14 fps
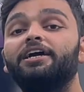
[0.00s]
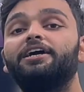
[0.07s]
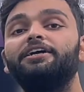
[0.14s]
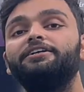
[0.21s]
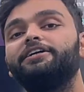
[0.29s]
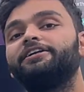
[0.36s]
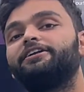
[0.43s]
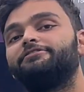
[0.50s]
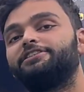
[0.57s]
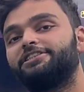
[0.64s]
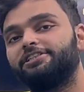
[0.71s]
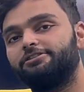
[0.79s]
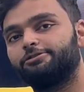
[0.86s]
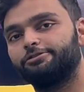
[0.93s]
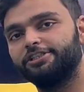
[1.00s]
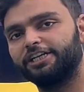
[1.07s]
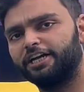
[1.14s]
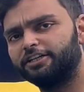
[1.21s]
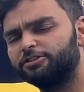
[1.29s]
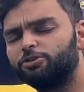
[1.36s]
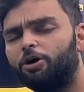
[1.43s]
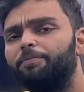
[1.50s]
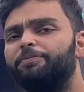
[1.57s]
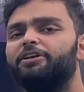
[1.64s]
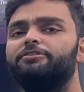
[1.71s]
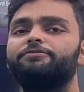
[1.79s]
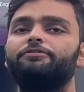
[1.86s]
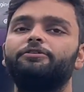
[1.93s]
container vessels. So these are the job
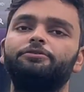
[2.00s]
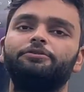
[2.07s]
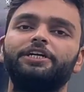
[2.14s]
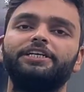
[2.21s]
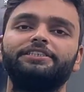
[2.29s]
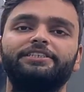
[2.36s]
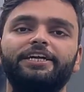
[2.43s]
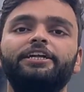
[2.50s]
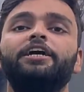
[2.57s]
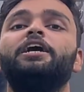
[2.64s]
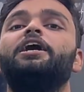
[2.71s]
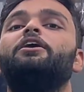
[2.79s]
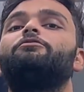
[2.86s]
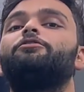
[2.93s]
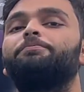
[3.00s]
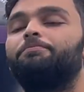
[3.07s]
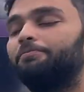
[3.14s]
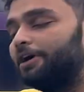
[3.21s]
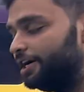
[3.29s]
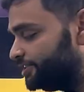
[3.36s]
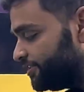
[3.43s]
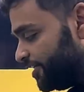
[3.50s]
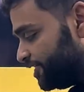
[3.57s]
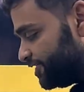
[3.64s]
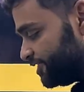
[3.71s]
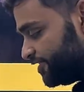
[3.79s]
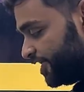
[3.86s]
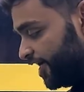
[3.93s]
openings for today's date. For
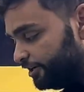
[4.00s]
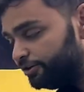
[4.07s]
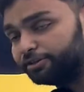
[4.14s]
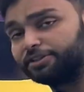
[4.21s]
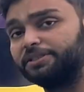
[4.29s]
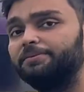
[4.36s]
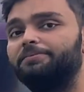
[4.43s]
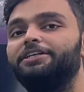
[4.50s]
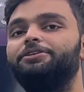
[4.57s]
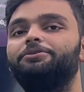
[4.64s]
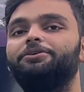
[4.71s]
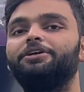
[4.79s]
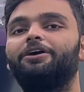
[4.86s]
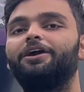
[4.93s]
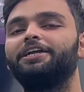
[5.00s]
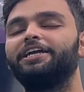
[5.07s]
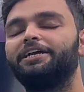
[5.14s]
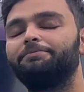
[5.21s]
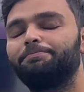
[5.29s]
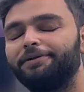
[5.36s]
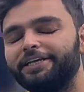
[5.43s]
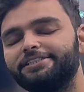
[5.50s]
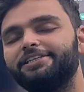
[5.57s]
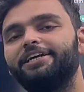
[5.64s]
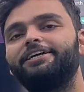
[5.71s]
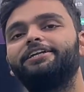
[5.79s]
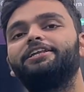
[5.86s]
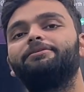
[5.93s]
masters, share your CV by today only and please
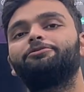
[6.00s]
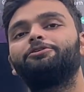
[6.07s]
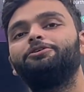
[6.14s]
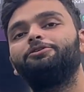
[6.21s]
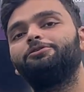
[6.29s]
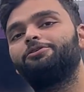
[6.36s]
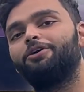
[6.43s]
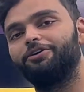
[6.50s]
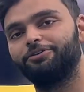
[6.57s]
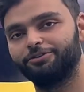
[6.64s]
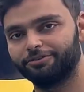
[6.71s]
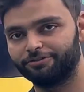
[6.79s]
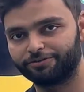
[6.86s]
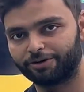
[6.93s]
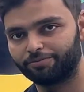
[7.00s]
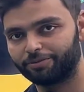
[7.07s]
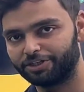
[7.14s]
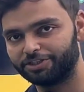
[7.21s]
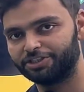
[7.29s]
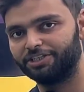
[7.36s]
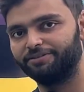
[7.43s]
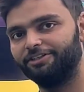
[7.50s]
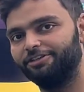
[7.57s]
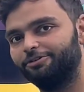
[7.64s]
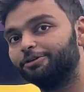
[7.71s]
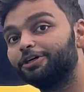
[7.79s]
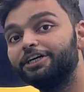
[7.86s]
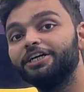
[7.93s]
let them know you got to know from Merchant Navy
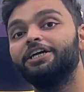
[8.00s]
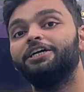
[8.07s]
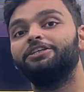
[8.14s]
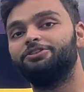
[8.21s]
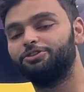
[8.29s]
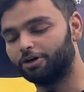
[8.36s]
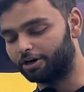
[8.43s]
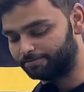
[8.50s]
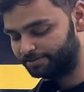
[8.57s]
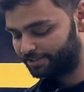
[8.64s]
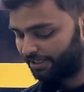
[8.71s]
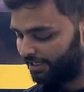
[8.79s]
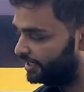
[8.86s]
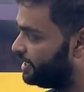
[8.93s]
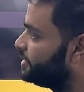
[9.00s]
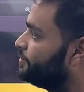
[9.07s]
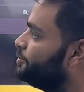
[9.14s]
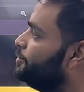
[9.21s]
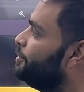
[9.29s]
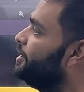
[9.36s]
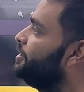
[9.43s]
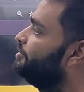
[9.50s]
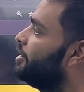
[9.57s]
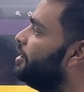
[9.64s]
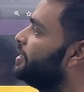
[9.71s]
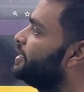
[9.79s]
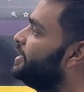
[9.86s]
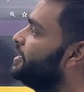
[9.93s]
Decoded Jobs. Let's move over to
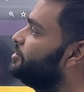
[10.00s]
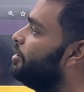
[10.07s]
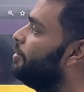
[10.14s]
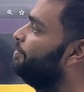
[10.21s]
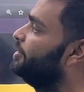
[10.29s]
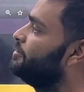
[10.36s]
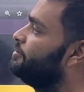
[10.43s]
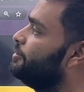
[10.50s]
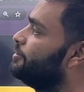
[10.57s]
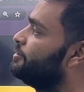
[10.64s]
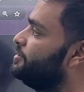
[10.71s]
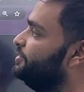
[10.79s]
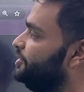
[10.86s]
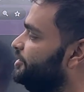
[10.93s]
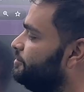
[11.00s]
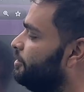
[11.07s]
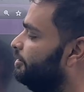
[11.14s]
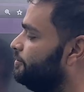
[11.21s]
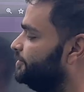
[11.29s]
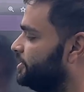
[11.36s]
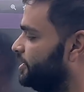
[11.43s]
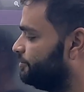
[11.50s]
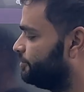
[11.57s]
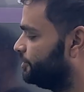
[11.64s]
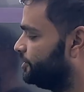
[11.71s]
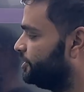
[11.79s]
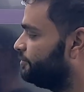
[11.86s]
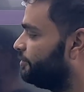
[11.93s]
our next job opening for chief officer. For
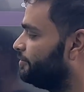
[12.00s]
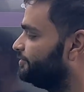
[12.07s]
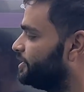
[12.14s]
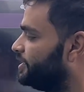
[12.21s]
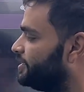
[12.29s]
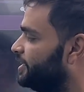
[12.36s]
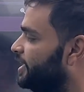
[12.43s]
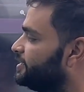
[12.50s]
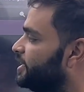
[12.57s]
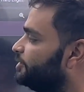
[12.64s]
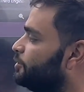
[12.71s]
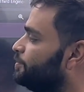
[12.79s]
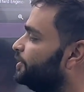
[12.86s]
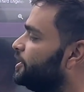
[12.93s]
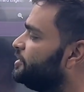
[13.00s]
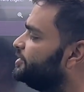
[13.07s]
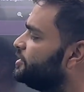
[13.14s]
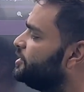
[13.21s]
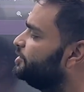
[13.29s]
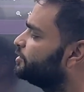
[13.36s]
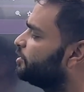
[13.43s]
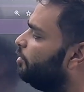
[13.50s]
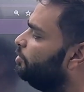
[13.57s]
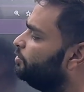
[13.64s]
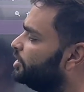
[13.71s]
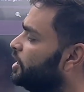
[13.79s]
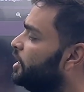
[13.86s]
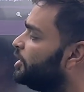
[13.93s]
chief officer, there is an opening in Sea
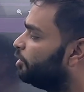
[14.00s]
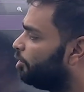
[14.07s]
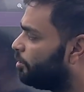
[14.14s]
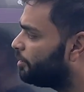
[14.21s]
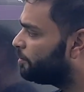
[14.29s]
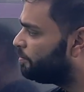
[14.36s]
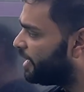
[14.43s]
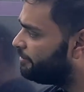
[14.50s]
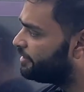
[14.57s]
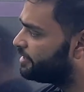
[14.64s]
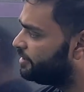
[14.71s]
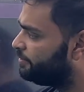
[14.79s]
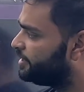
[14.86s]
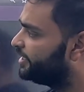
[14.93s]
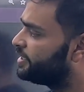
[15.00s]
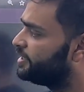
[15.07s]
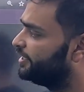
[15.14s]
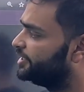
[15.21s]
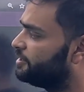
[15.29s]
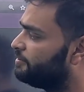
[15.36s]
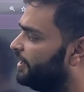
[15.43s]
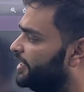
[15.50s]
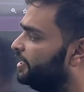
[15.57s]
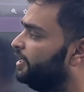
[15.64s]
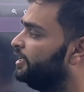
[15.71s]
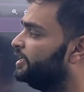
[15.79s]
Scout Global Private Limited. They required